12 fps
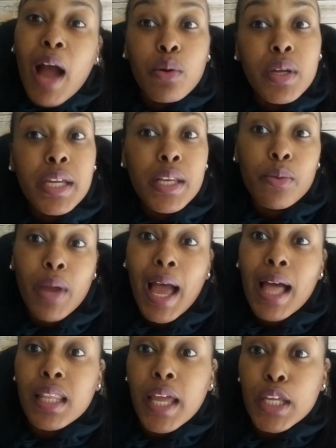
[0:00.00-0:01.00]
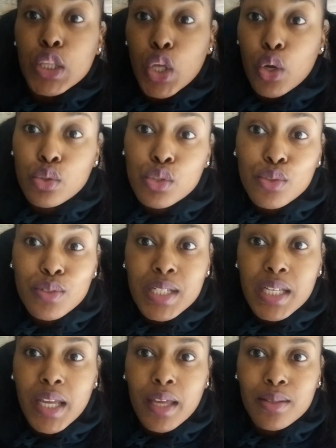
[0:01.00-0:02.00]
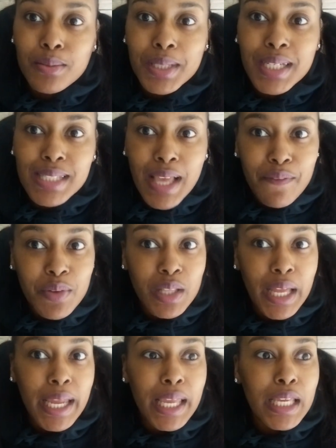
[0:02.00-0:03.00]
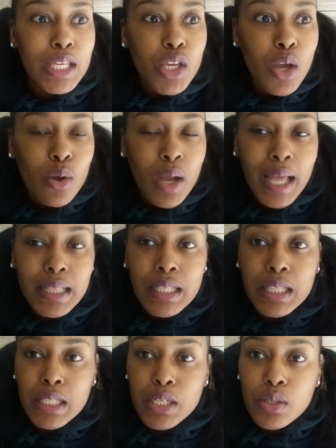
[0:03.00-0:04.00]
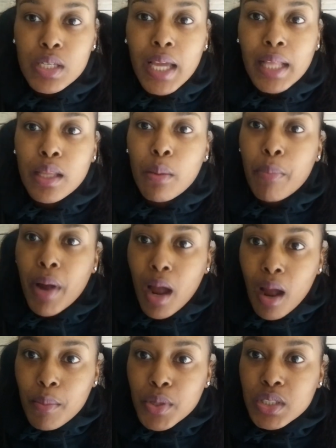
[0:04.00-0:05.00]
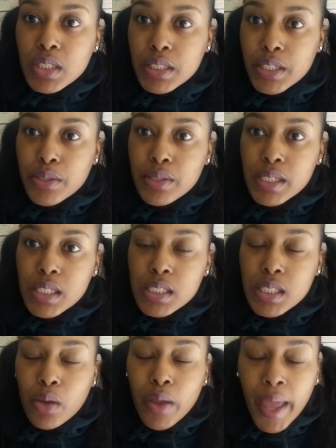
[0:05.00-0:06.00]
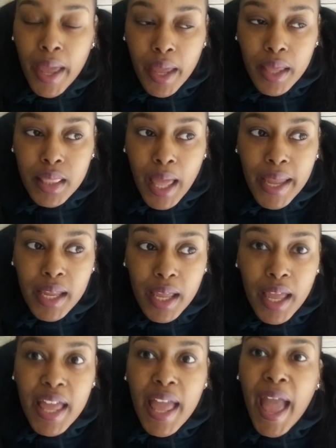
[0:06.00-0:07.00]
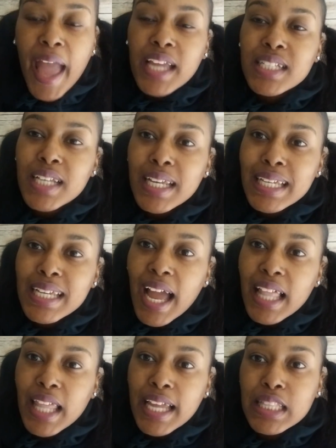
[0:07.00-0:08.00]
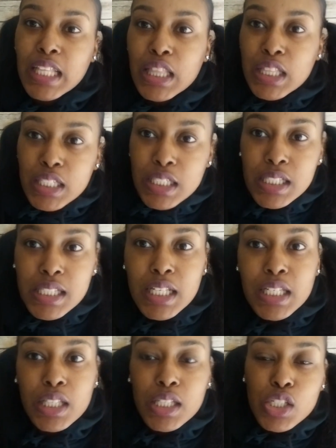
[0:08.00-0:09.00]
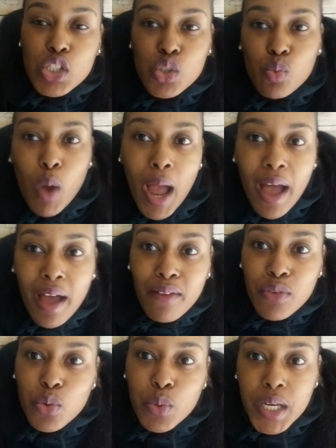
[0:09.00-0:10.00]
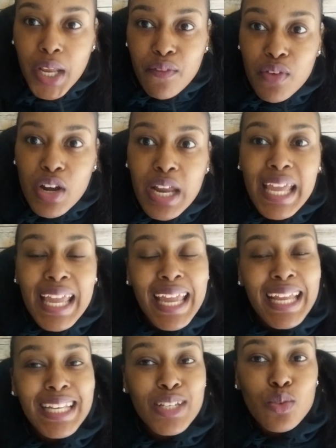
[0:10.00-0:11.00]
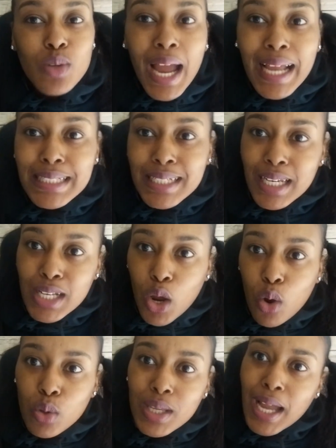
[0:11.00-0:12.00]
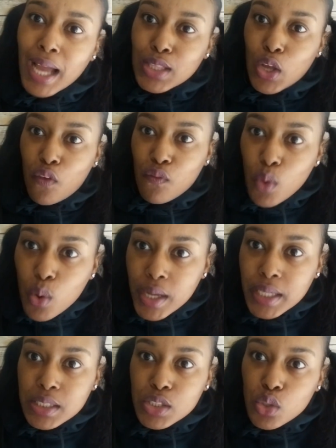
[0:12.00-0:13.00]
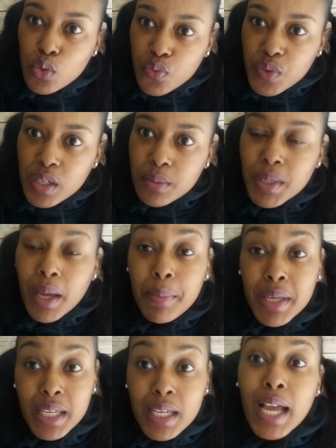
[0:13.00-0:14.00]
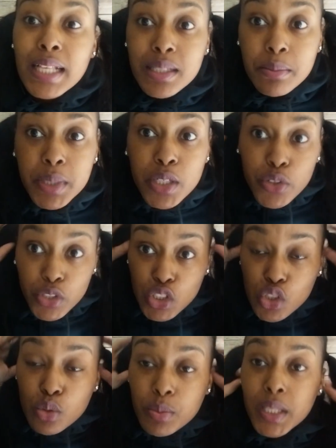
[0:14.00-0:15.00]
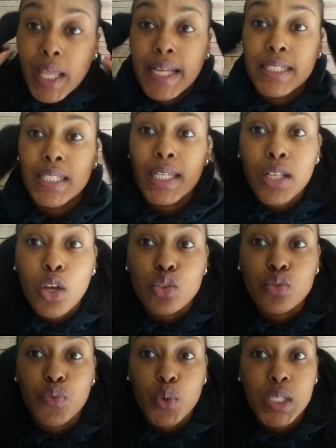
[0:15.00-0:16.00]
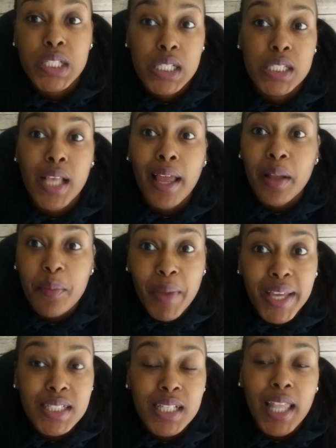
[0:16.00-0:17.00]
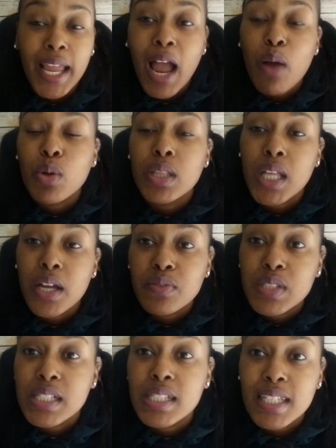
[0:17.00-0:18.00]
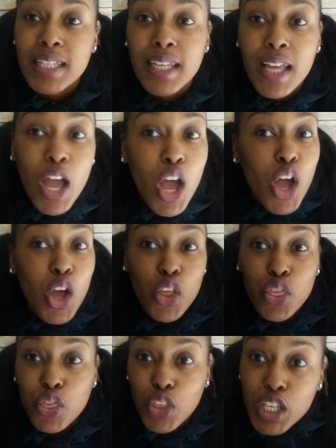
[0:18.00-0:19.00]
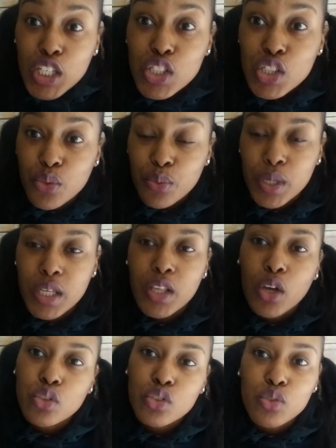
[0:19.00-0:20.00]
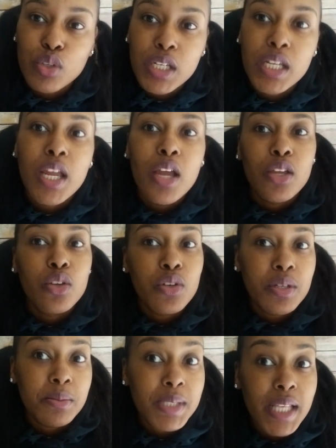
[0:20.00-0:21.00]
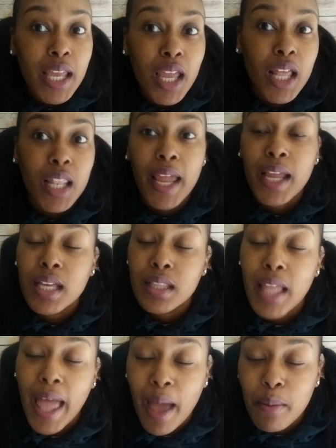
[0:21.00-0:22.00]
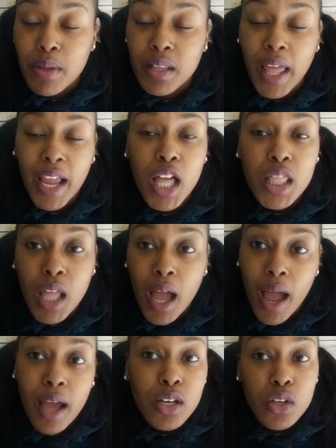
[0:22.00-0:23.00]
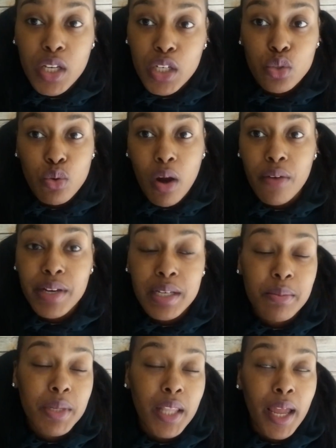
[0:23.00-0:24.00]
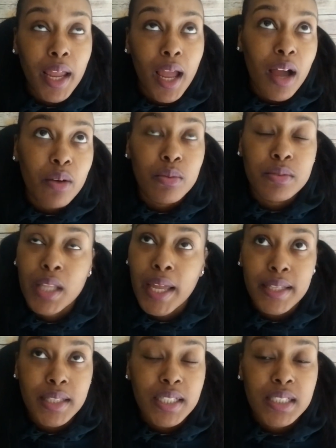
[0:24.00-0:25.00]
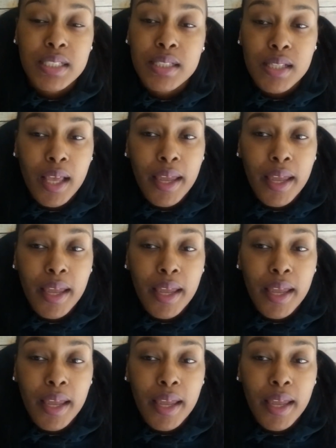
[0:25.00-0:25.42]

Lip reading: Anyway, I like those three together because I feel like EO got the lyric, he got the bomb on the lyrics, okay? Like, AJ, he got, like, the looks and the little suave or whatever. And then you got Dino, he got the voice, you feel me? I mean, he got some lyrics too, but, like, Dino's voice is, like, amazing. Like, I would love to see these three, those three, you know what I'm saying, like, collabing, like, a lot. I know they do already, but, like, that's just